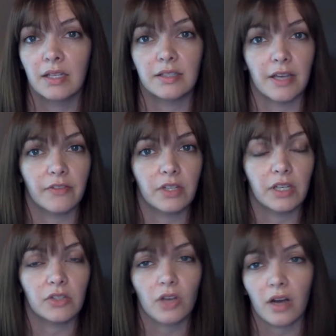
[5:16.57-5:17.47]

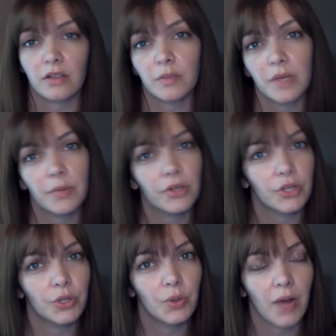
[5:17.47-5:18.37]
Definitely talk to people
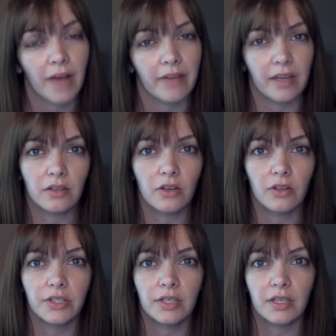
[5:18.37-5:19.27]
who have
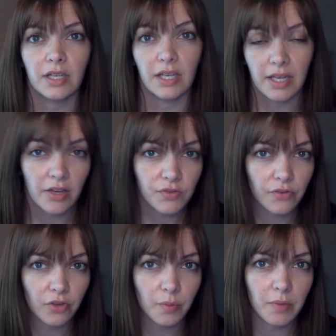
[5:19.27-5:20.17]
handled in-house
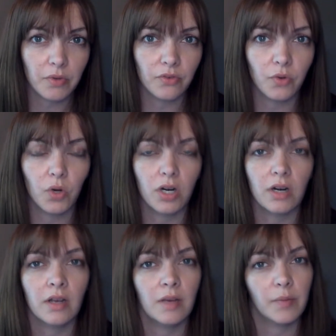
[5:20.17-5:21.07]
fulfillment
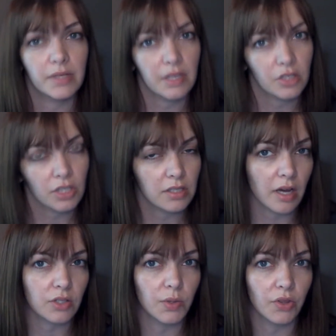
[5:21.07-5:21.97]
before, potentially
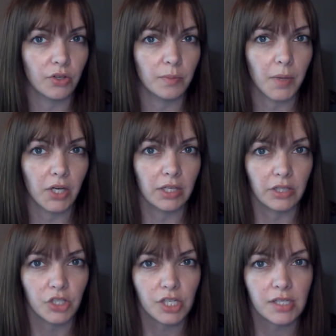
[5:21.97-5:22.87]
talk to a third-party
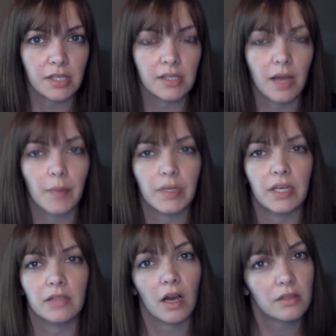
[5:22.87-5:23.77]
logistics
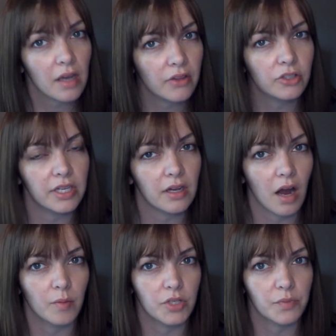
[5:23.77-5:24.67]
company, talk to other
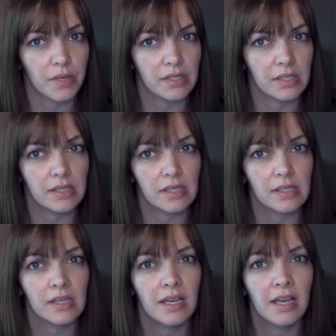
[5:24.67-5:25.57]
e-commerce businesses.